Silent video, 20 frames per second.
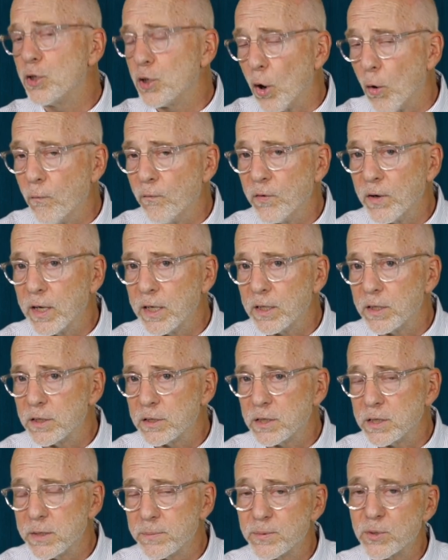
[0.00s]
Don't forget to
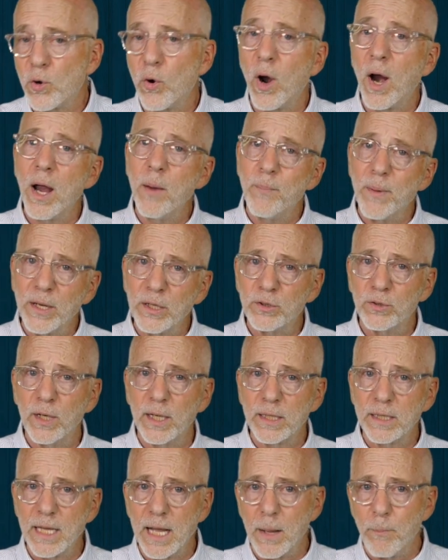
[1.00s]
subscribe and
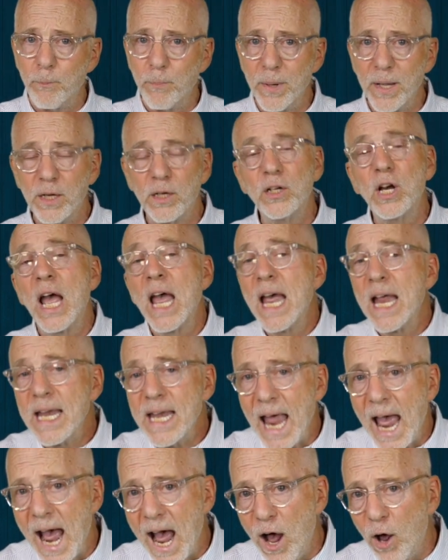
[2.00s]
click that bell.
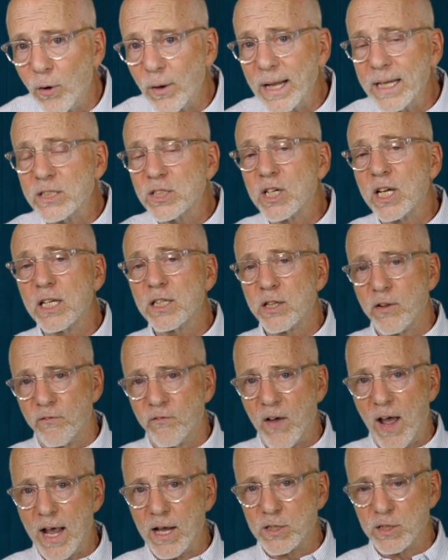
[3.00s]
Now, let's get the
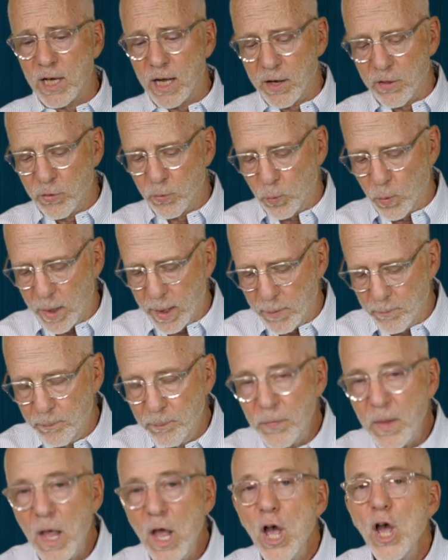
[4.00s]
facts out of the way.
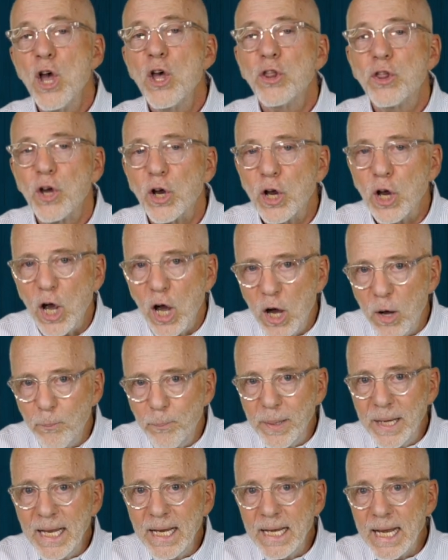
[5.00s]
The
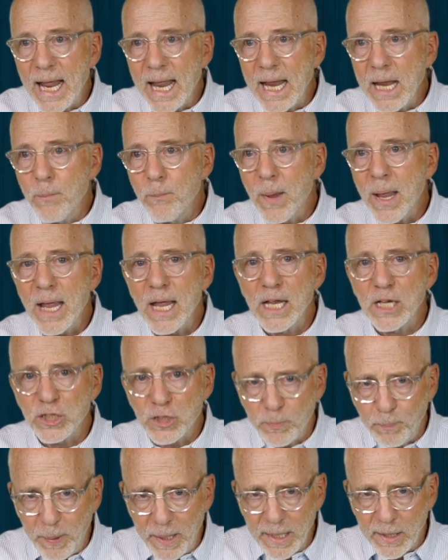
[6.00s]
company name is
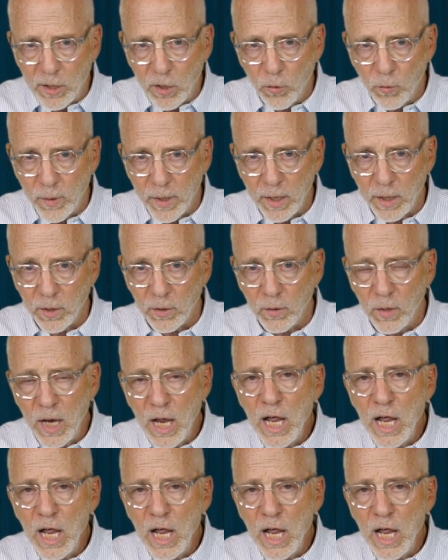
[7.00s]
PicoGear.